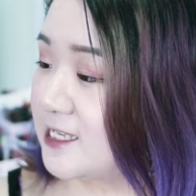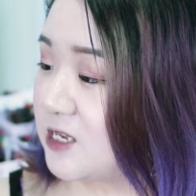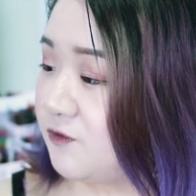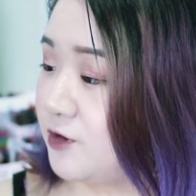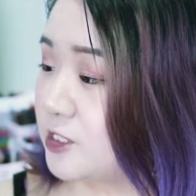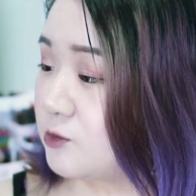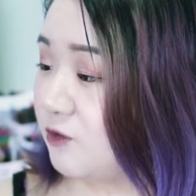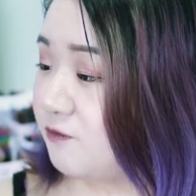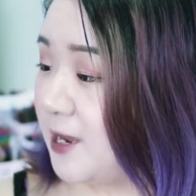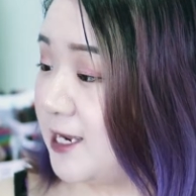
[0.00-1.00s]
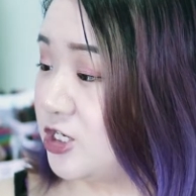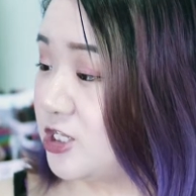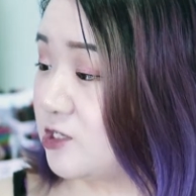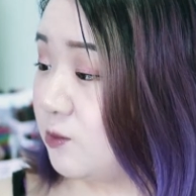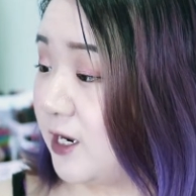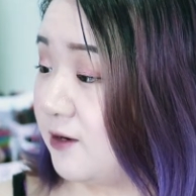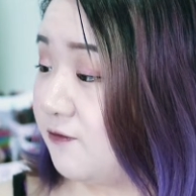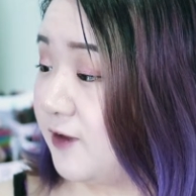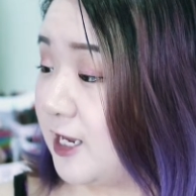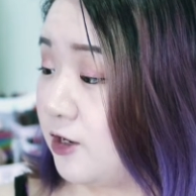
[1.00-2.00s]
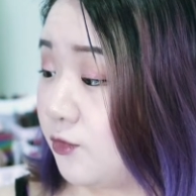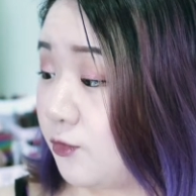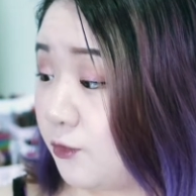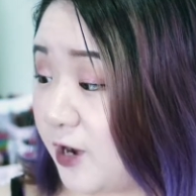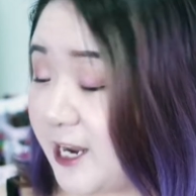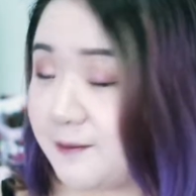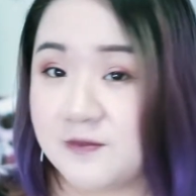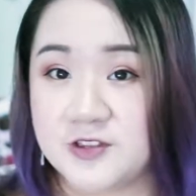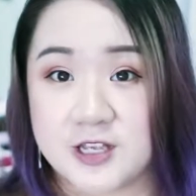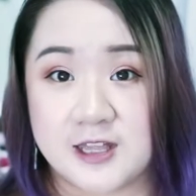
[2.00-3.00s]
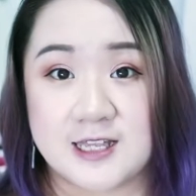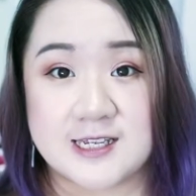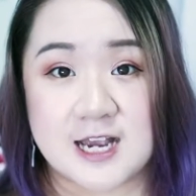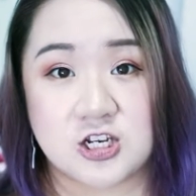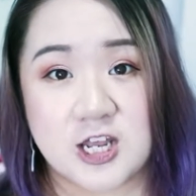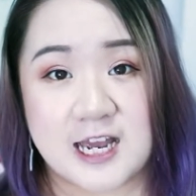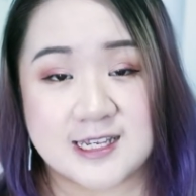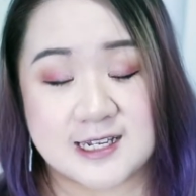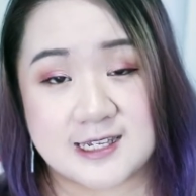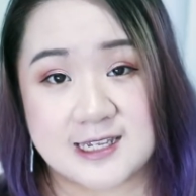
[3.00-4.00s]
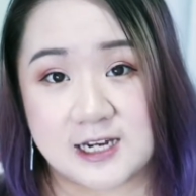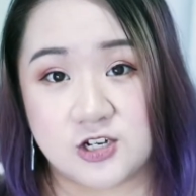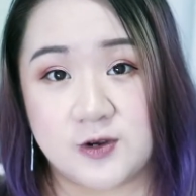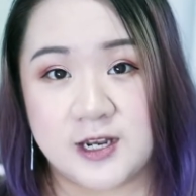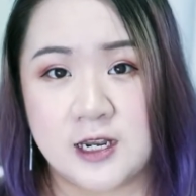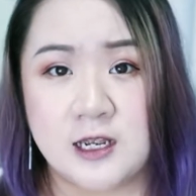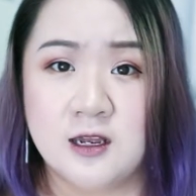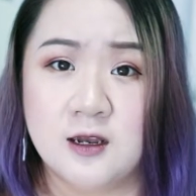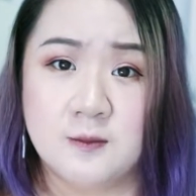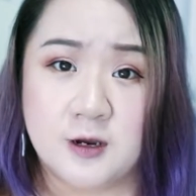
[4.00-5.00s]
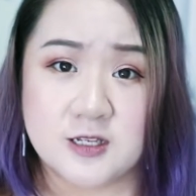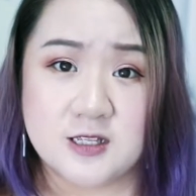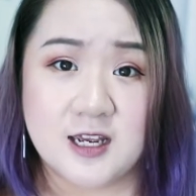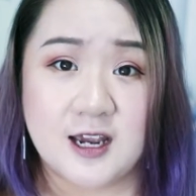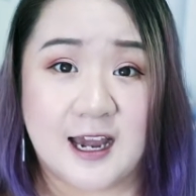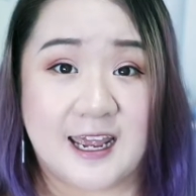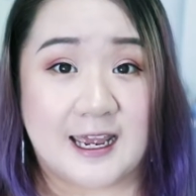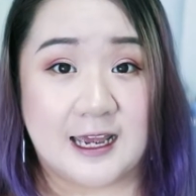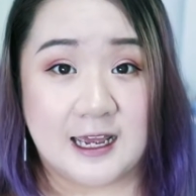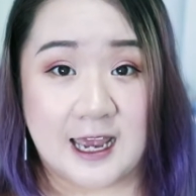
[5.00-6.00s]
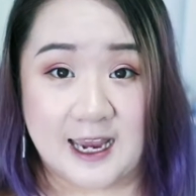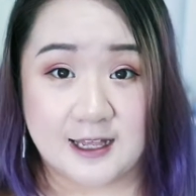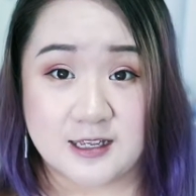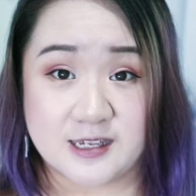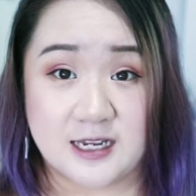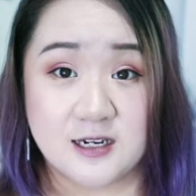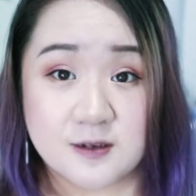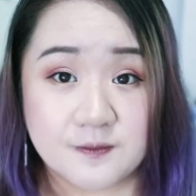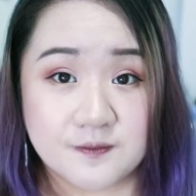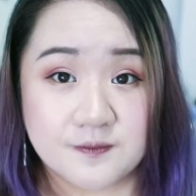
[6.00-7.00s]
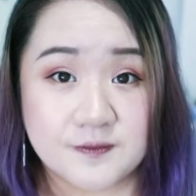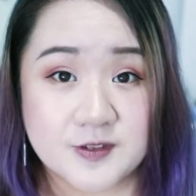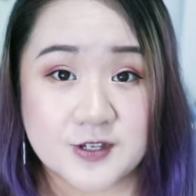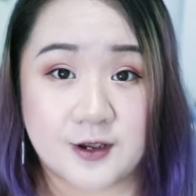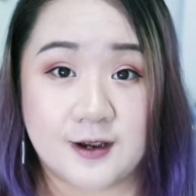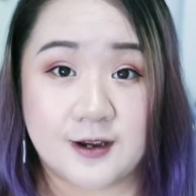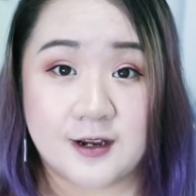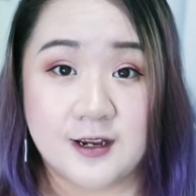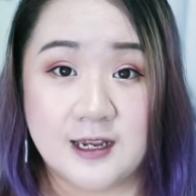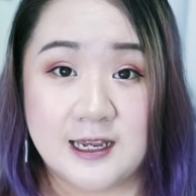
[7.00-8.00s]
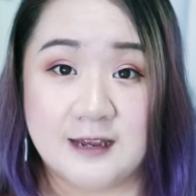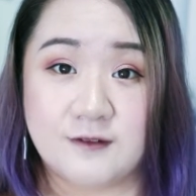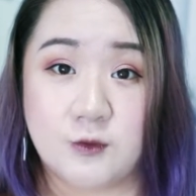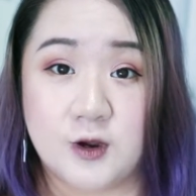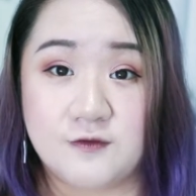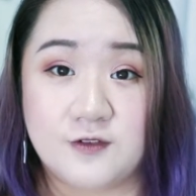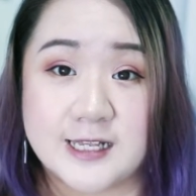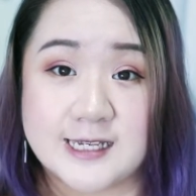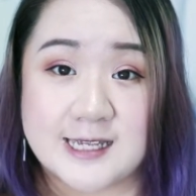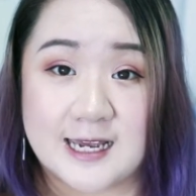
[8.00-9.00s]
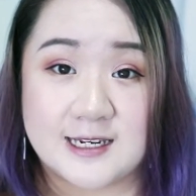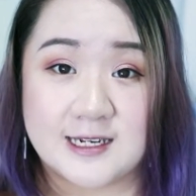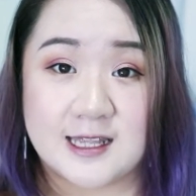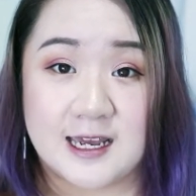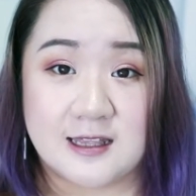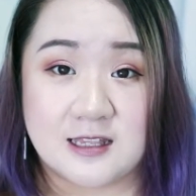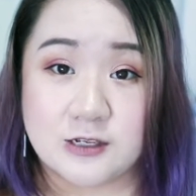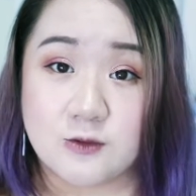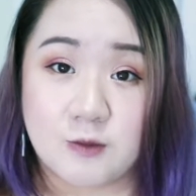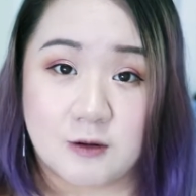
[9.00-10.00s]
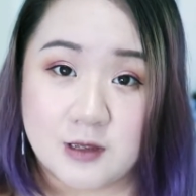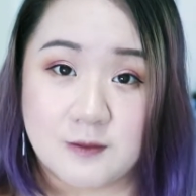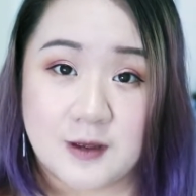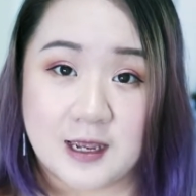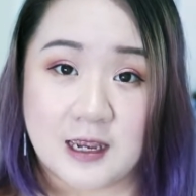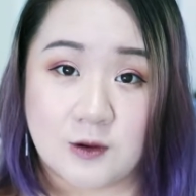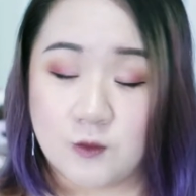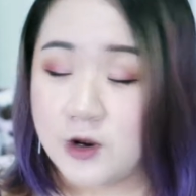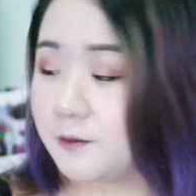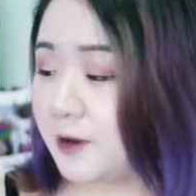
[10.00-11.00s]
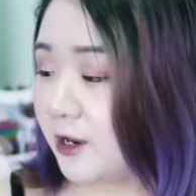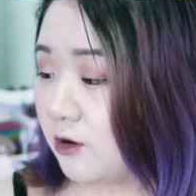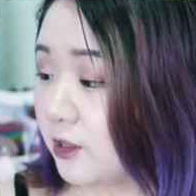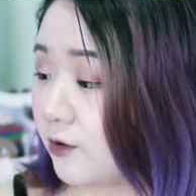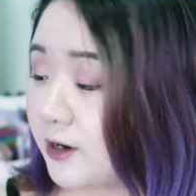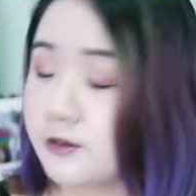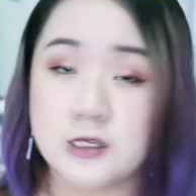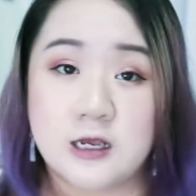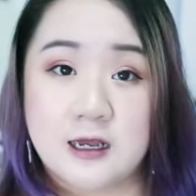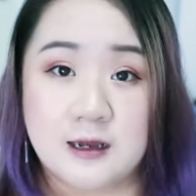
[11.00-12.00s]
is infused with peach and sweet fig cream. So this actually has a scent to it. Personally, I hate the scent. So if it weren't for the scent, then this would probably be one of my holy grails.